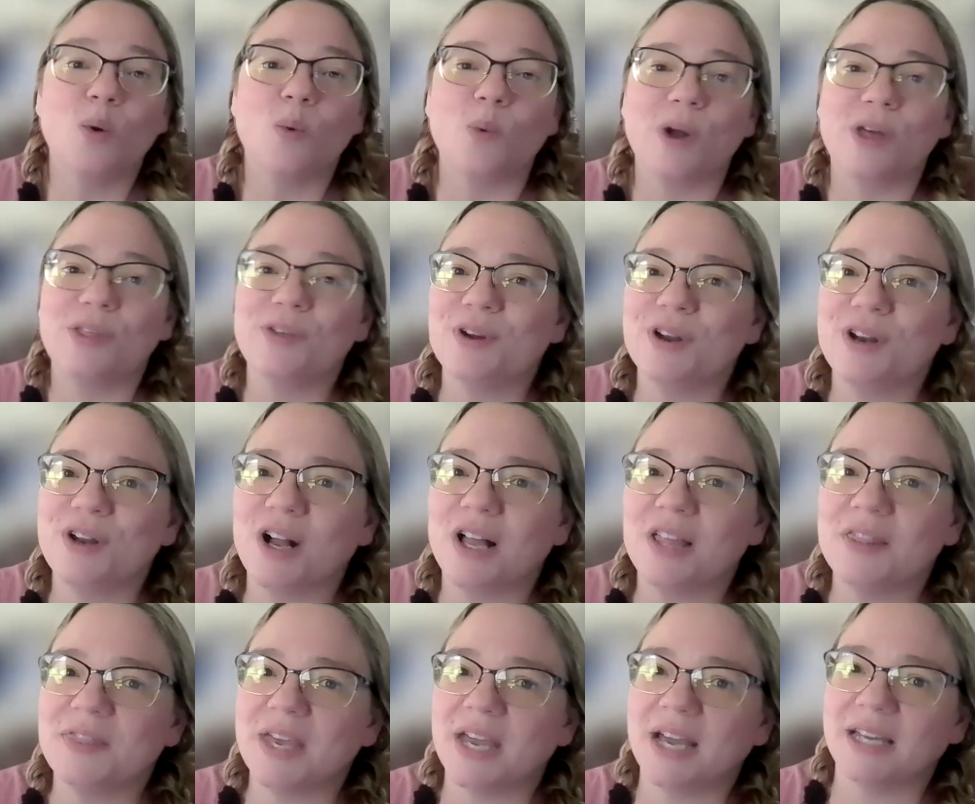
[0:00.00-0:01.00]
Whether or
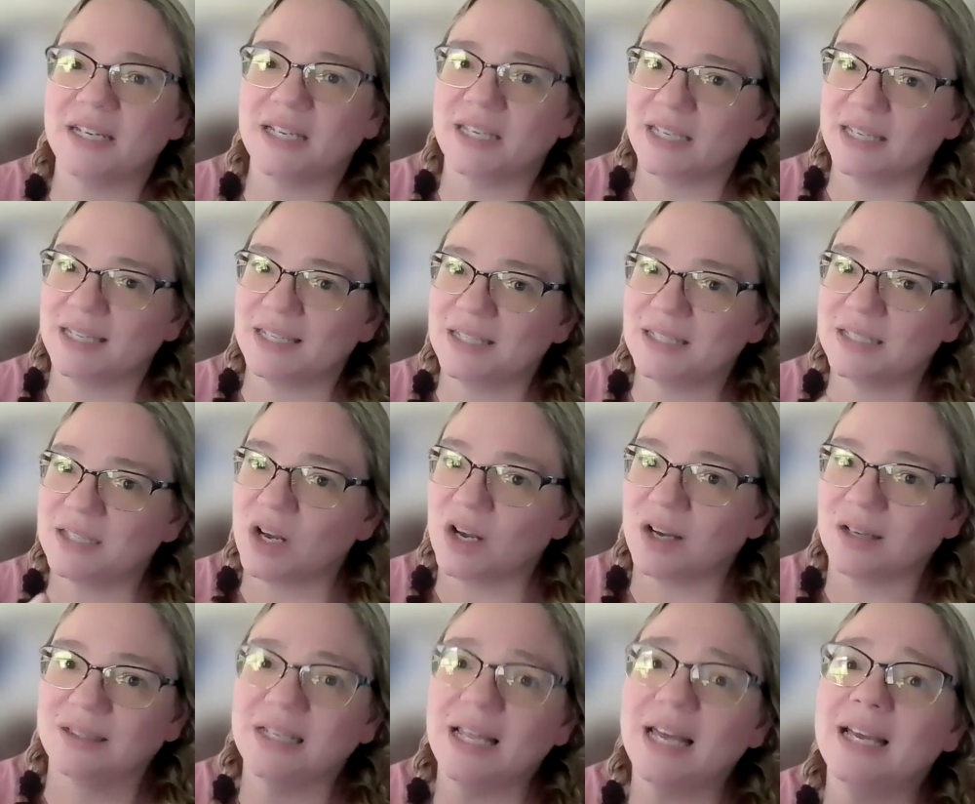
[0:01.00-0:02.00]
not that is
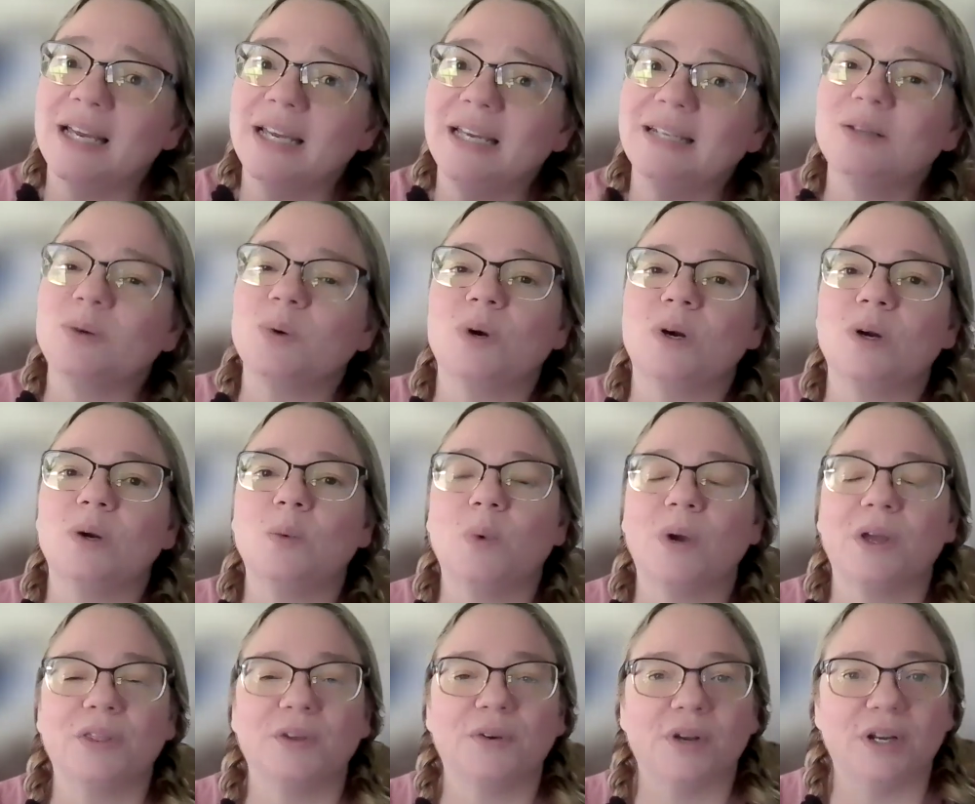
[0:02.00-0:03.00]
online or
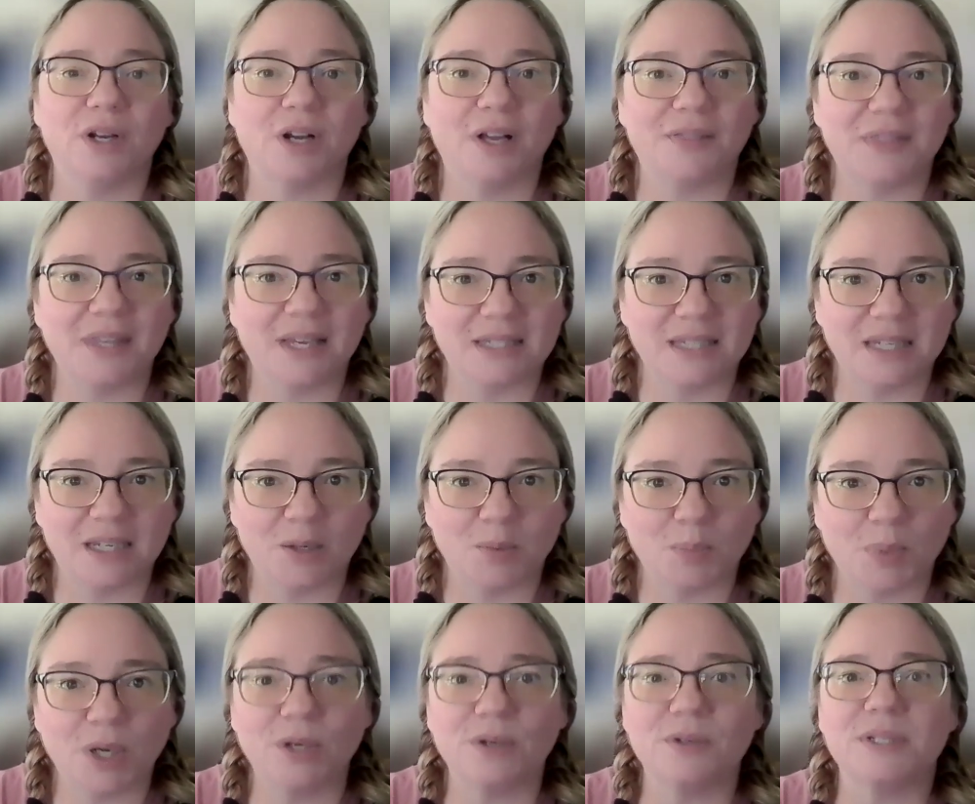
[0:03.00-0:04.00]
whether or not that's
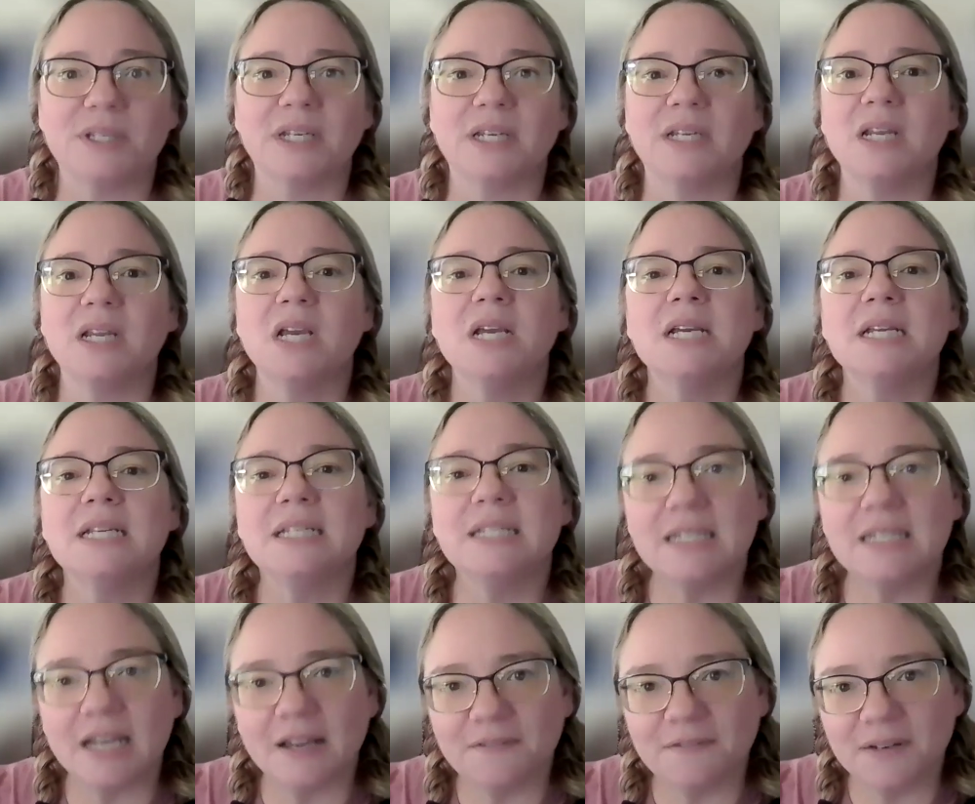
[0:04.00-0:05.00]
in person,
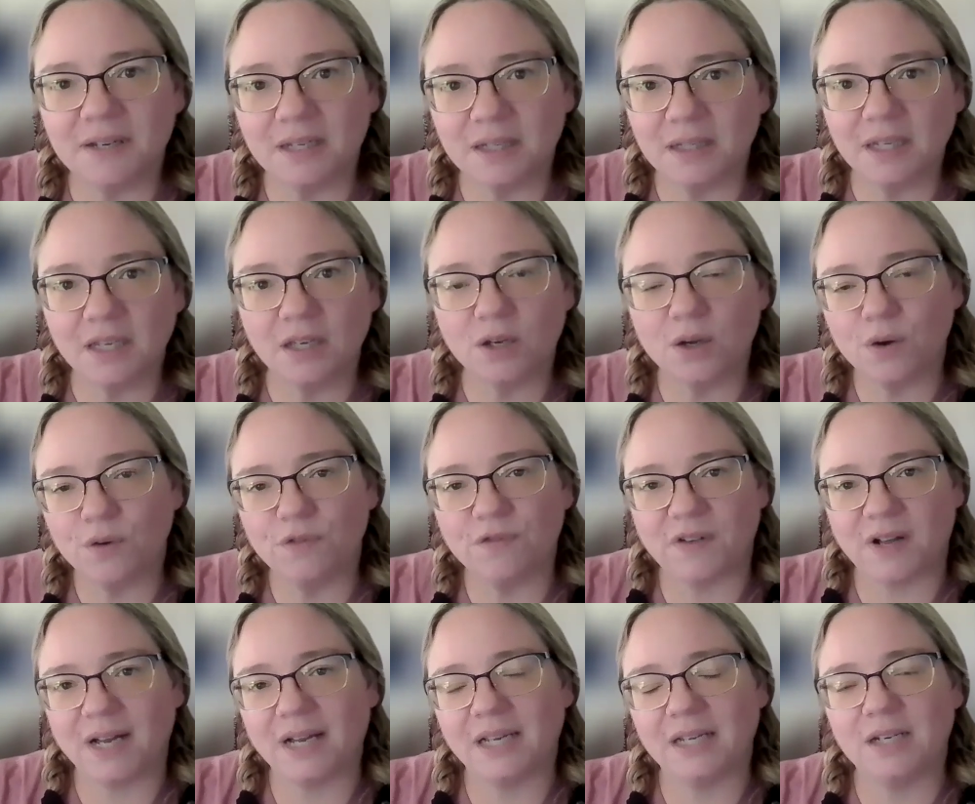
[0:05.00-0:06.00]
definitely go
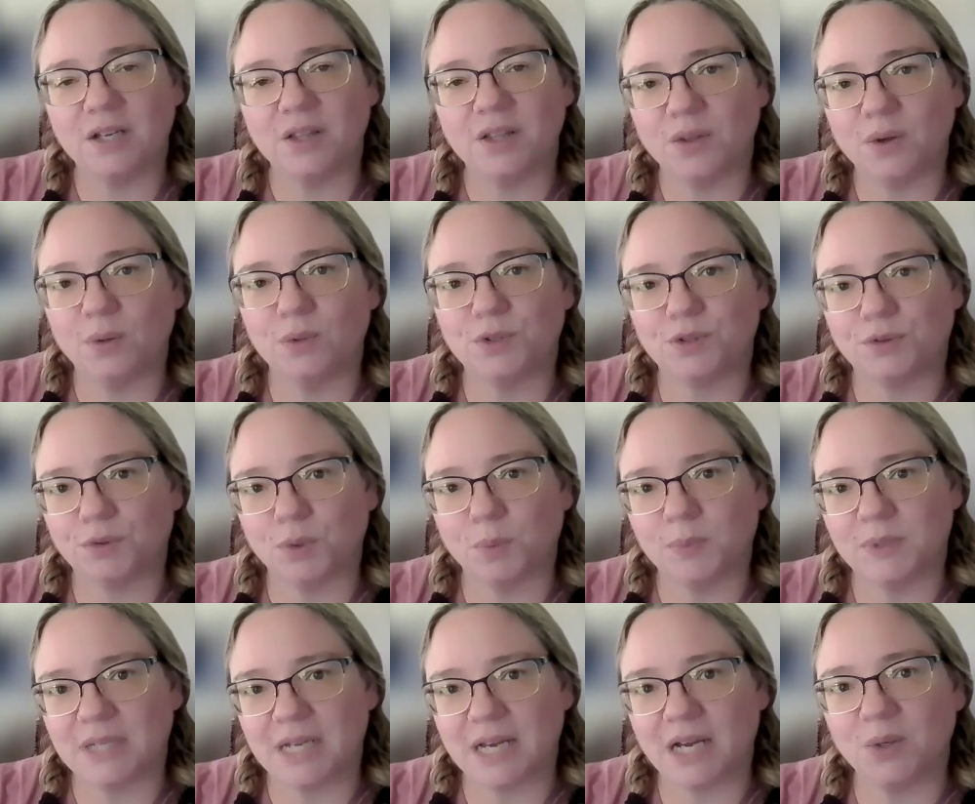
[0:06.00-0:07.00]
find those
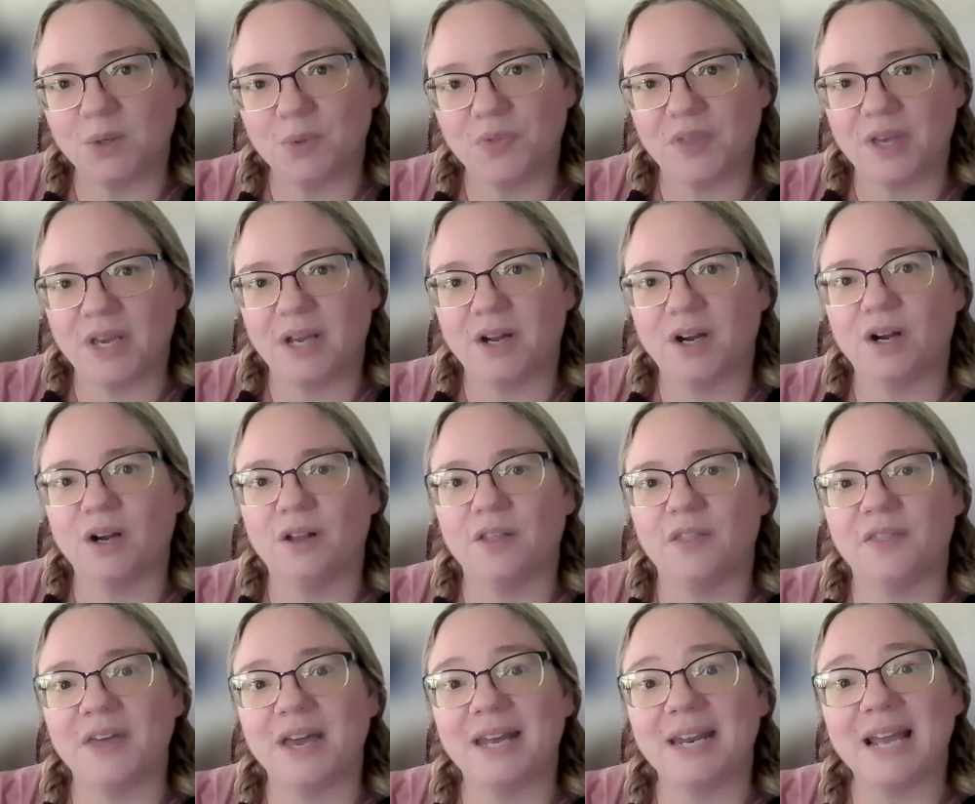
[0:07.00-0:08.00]
groups out there
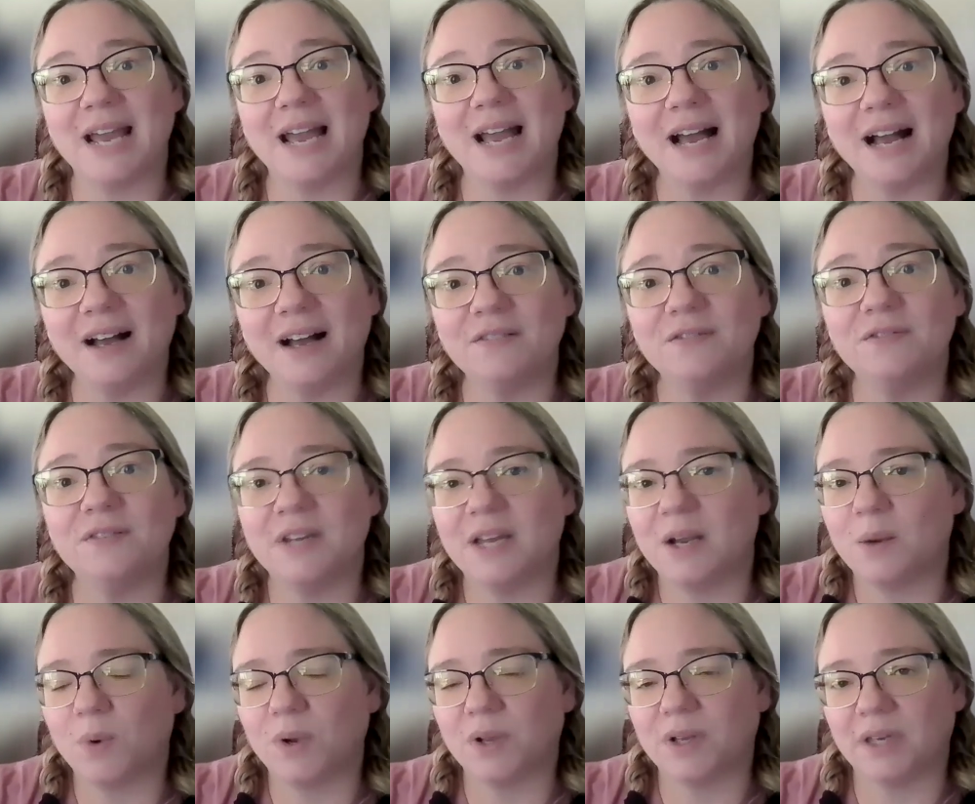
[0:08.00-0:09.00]
that have
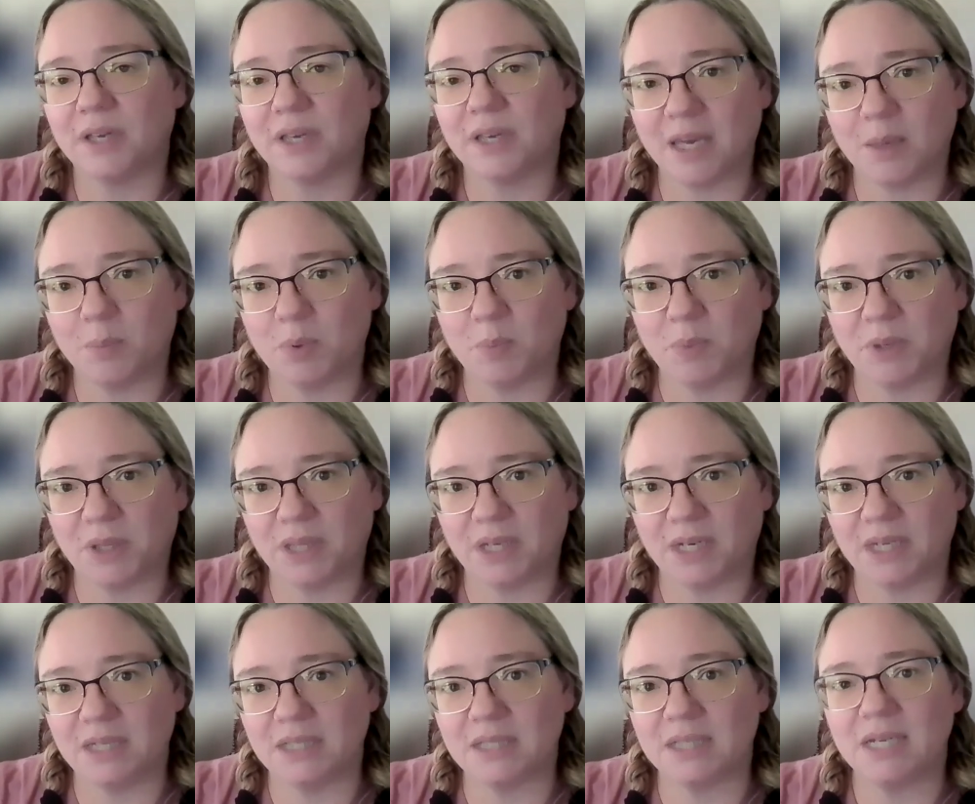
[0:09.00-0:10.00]
networking
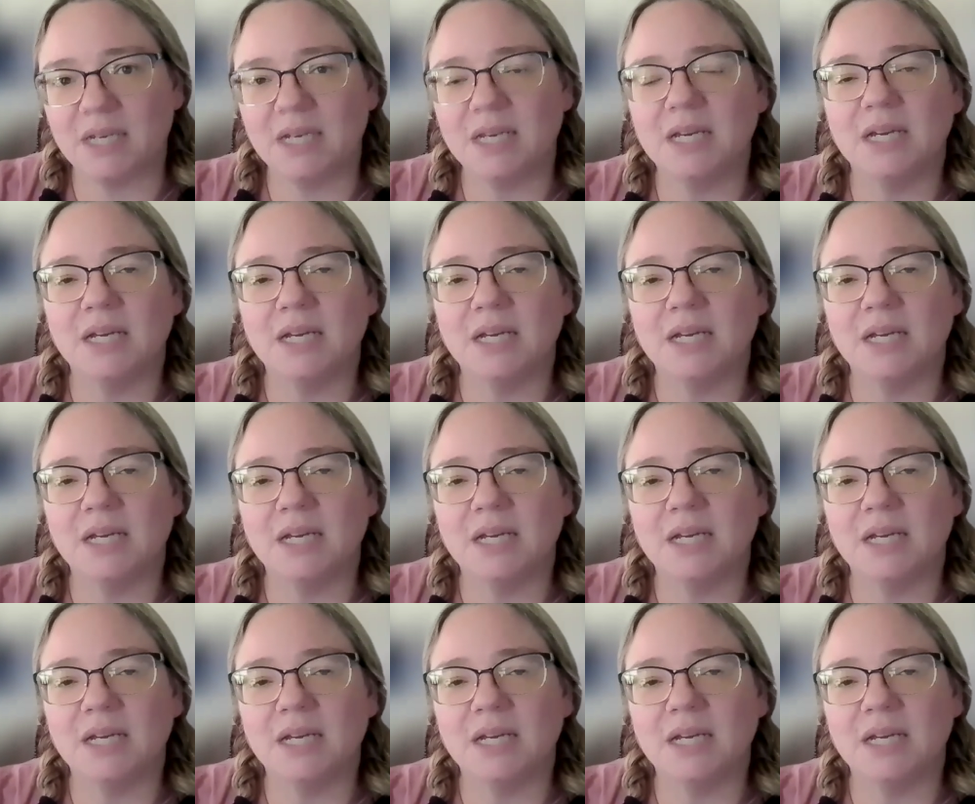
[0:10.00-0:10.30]
capabilities.